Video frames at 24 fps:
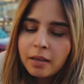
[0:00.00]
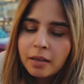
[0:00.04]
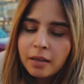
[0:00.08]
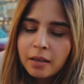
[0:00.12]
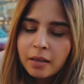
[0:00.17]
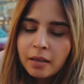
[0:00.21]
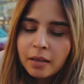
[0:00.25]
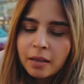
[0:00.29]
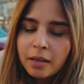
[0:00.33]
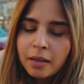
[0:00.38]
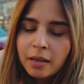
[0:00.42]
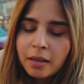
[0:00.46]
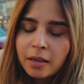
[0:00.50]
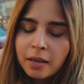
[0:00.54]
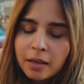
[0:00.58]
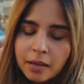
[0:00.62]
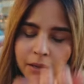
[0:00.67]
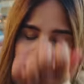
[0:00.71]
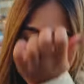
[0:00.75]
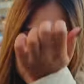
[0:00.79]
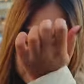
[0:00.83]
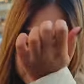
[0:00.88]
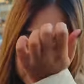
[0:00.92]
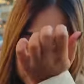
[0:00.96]
Wow,
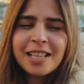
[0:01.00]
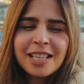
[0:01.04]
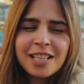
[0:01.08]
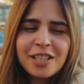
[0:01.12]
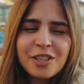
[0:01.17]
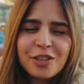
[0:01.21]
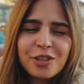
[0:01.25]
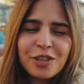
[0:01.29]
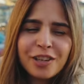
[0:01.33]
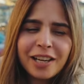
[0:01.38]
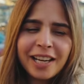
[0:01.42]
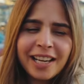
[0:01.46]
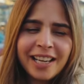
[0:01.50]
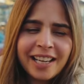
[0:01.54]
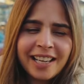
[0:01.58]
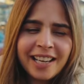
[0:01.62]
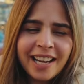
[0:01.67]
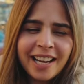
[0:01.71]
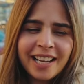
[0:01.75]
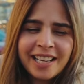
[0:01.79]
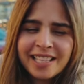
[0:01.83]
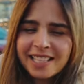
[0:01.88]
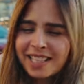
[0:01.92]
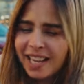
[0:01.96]
this is really
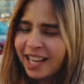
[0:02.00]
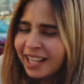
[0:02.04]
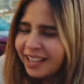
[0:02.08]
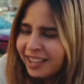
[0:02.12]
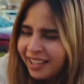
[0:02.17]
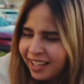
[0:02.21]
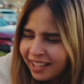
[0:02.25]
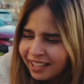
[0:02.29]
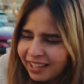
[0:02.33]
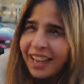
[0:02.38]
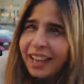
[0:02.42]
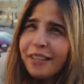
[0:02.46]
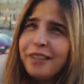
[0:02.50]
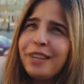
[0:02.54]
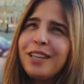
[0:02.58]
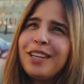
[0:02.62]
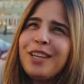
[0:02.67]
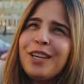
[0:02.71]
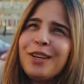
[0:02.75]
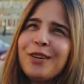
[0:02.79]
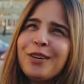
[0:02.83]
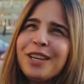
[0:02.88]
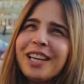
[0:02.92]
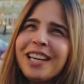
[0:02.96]
nice. I think even
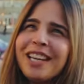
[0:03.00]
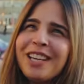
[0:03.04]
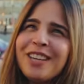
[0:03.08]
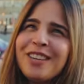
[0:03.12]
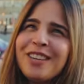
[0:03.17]
you can